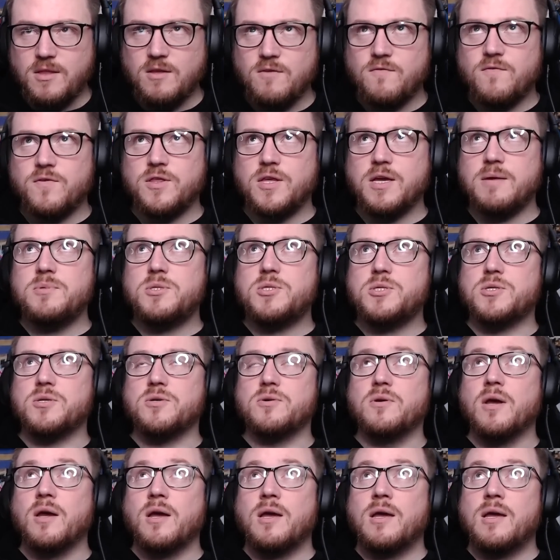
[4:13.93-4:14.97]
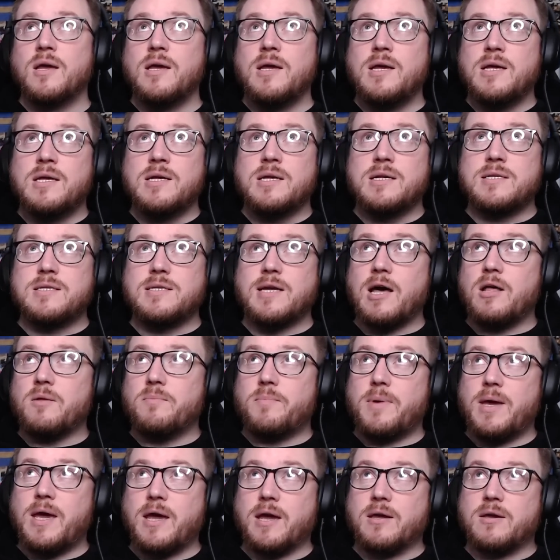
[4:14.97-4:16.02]
For them to dial
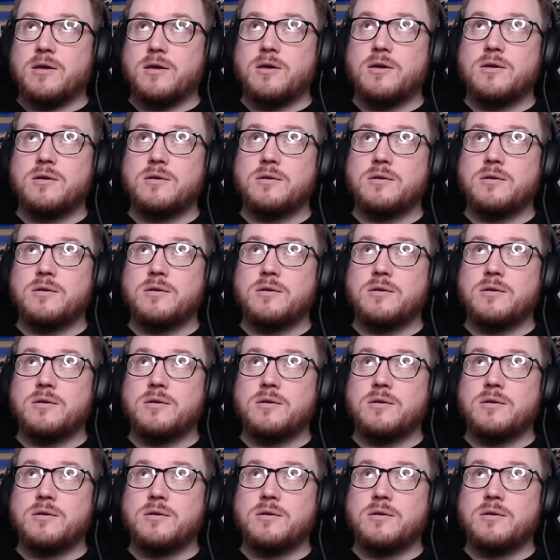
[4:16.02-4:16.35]
back